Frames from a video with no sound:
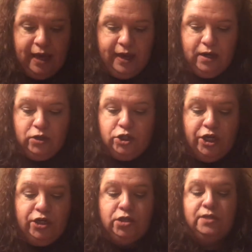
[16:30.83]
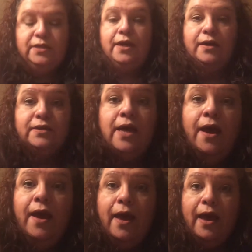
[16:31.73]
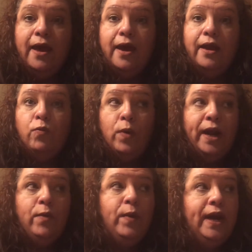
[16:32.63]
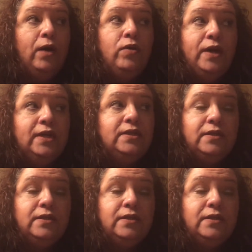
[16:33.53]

and to change the settings. And when I went out,